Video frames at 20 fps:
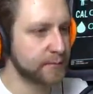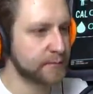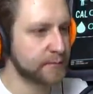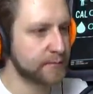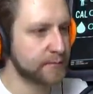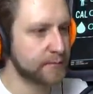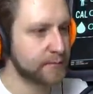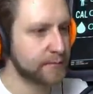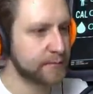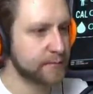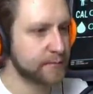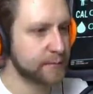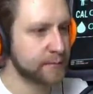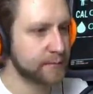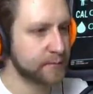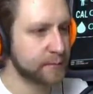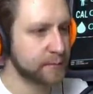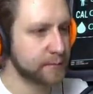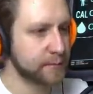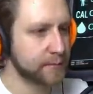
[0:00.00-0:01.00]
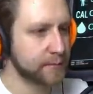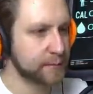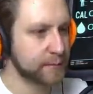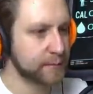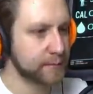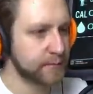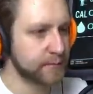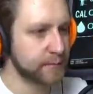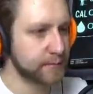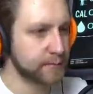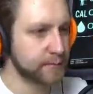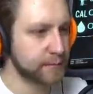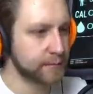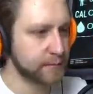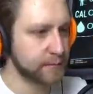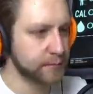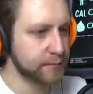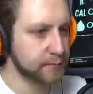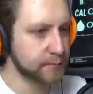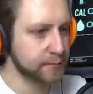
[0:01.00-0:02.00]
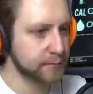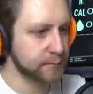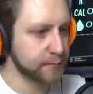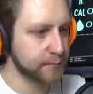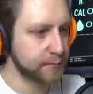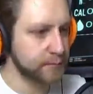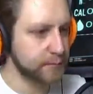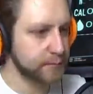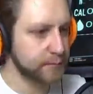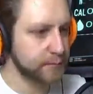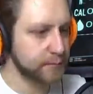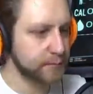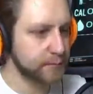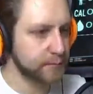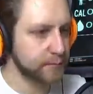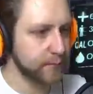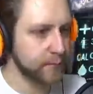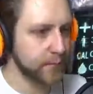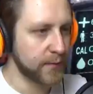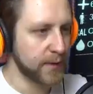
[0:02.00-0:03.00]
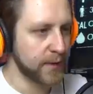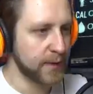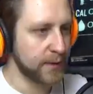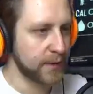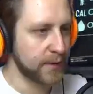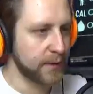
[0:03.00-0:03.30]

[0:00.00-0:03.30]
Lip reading: Nothing is said.